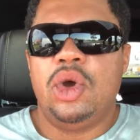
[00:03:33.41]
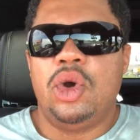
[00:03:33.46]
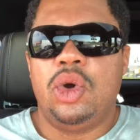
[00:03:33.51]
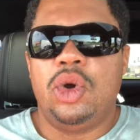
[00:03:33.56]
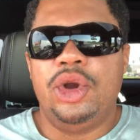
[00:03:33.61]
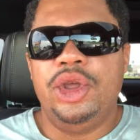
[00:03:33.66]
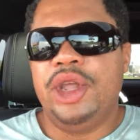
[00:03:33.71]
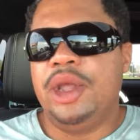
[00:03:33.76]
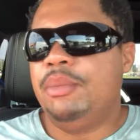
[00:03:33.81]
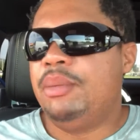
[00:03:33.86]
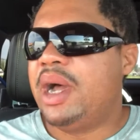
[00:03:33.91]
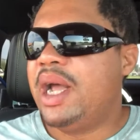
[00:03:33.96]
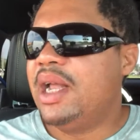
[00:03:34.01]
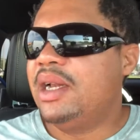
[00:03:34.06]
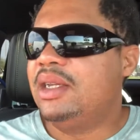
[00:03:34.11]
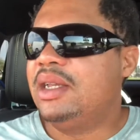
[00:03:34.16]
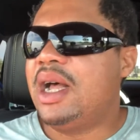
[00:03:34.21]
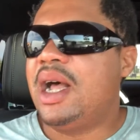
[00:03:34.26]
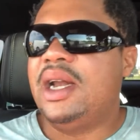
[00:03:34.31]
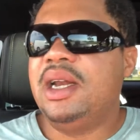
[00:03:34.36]
Or you can buy a
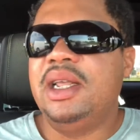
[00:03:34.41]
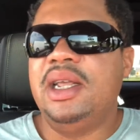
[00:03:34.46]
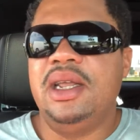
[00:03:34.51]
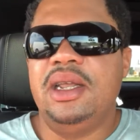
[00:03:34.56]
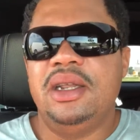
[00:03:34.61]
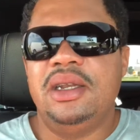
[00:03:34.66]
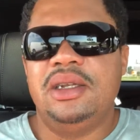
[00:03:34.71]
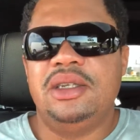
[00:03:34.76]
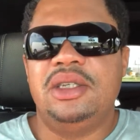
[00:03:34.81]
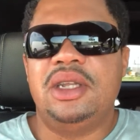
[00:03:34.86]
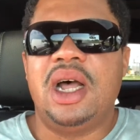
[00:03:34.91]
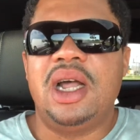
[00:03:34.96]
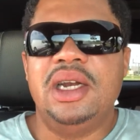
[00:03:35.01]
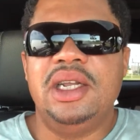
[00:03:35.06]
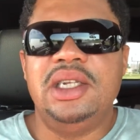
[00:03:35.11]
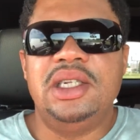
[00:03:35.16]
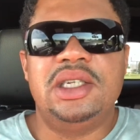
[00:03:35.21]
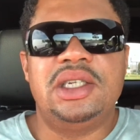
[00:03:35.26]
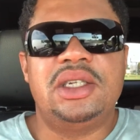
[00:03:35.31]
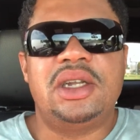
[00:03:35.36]
dolly.
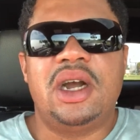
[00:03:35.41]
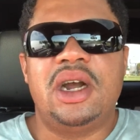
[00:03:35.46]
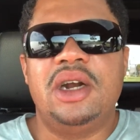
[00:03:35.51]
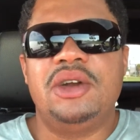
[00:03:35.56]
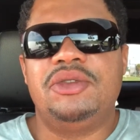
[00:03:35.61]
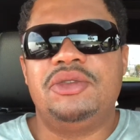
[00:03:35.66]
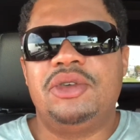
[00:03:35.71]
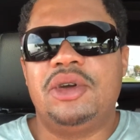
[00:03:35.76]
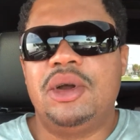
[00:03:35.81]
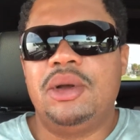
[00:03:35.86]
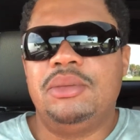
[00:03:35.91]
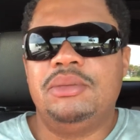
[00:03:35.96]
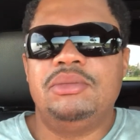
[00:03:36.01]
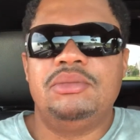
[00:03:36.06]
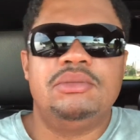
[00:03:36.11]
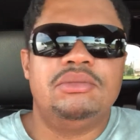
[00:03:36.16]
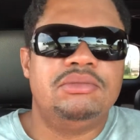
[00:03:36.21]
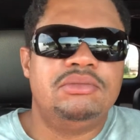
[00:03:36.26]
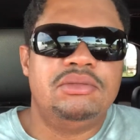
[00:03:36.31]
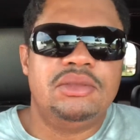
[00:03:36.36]
Dollies start from,
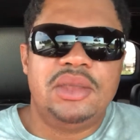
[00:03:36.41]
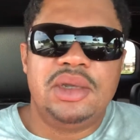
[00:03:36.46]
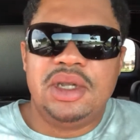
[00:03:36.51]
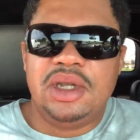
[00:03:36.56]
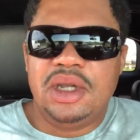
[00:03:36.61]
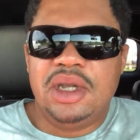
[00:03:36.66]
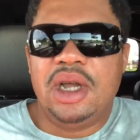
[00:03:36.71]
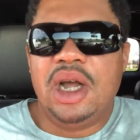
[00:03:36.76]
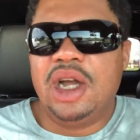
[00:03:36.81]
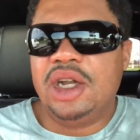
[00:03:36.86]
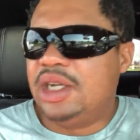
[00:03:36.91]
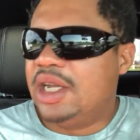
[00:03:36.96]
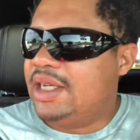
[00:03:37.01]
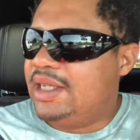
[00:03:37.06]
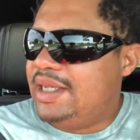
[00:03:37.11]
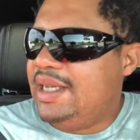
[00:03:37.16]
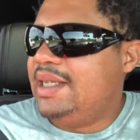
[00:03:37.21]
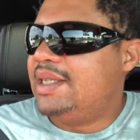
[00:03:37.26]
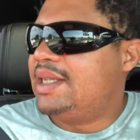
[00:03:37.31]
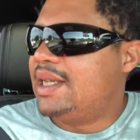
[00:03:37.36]
a
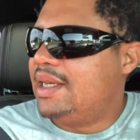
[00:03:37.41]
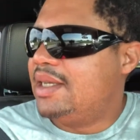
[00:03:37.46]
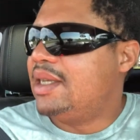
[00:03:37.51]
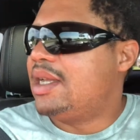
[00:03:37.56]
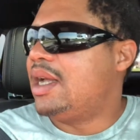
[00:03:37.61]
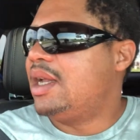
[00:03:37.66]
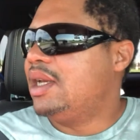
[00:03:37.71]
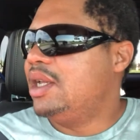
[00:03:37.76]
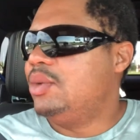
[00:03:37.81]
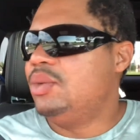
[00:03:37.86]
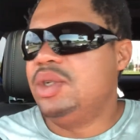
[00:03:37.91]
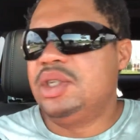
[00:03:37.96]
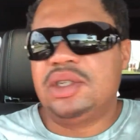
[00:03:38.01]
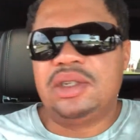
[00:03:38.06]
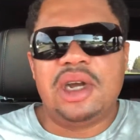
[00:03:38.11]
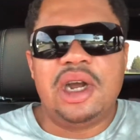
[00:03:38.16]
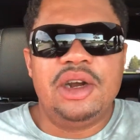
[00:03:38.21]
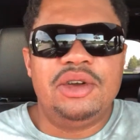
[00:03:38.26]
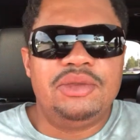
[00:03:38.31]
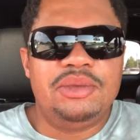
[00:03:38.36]
decent dolly would
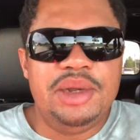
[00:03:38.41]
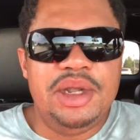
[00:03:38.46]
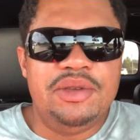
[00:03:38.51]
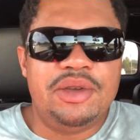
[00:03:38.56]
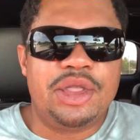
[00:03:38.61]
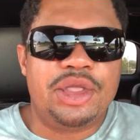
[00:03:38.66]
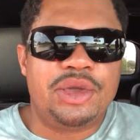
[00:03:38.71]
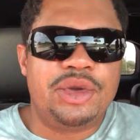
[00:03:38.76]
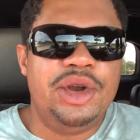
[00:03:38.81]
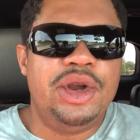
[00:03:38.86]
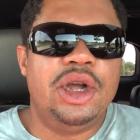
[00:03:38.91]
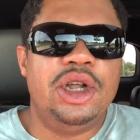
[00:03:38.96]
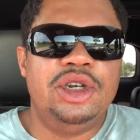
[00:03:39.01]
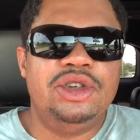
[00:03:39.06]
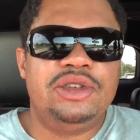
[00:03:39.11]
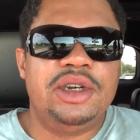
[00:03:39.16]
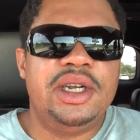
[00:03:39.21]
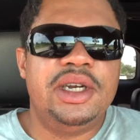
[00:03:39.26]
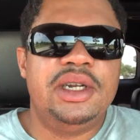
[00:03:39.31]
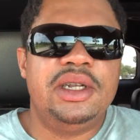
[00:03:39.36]
start either
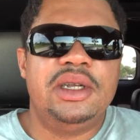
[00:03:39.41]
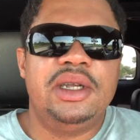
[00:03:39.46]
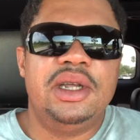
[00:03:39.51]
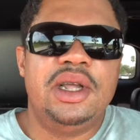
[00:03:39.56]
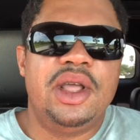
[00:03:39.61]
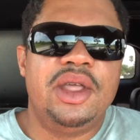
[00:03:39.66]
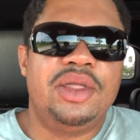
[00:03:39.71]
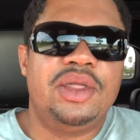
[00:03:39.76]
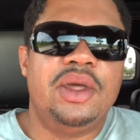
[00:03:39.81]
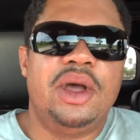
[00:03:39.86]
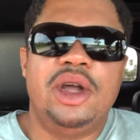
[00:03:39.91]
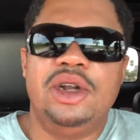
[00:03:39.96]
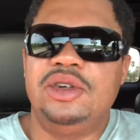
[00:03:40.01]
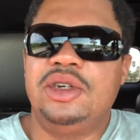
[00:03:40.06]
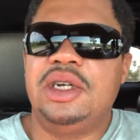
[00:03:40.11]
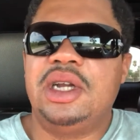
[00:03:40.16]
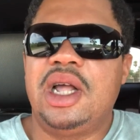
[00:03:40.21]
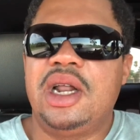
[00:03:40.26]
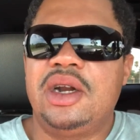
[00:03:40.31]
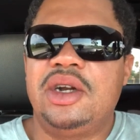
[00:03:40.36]
$300,
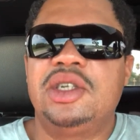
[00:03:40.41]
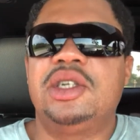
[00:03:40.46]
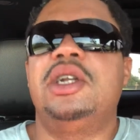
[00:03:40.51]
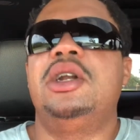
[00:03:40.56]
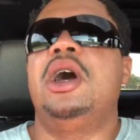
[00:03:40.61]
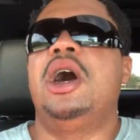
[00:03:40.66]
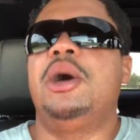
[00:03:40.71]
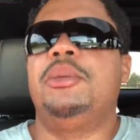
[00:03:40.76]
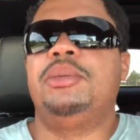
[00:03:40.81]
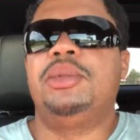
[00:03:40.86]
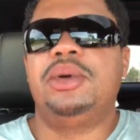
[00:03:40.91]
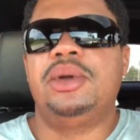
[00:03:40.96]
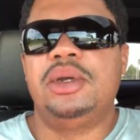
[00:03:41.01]
$100 and up.